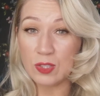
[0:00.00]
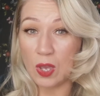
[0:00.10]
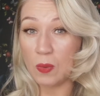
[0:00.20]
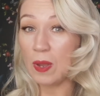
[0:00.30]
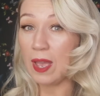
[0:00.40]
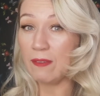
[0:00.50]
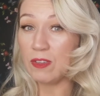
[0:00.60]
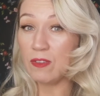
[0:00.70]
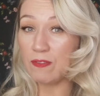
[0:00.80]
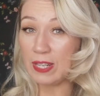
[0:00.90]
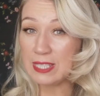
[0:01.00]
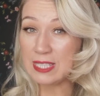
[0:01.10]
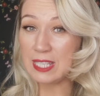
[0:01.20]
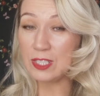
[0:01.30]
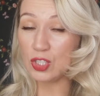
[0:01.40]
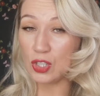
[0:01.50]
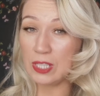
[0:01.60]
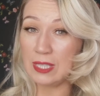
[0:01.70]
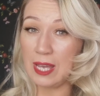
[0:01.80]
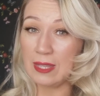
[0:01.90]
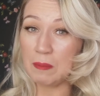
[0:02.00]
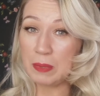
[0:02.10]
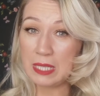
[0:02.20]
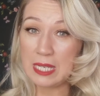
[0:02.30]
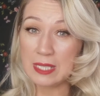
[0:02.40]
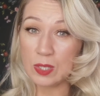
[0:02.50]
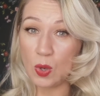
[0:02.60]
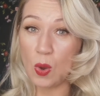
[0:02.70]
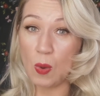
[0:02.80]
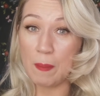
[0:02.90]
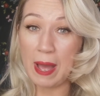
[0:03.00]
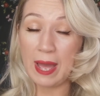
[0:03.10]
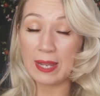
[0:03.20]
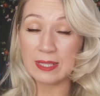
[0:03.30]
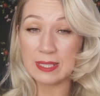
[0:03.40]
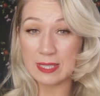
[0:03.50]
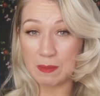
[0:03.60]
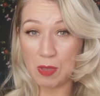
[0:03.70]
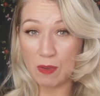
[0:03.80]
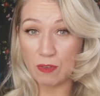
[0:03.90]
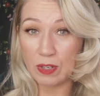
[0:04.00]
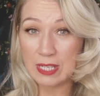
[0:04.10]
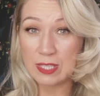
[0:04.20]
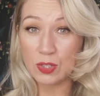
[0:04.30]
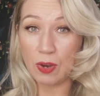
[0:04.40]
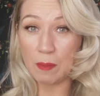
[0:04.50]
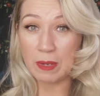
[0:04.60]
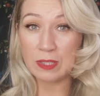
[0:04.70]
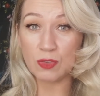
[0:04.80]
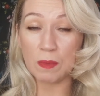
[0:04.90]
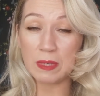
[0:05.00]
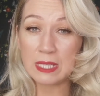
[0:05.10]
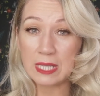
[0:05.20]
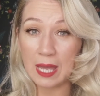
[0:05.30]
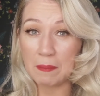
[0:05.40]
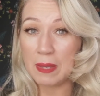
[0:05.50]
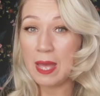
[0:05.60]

So if you fancy joining that, then please come and see me over on Instagram and drop me a DM.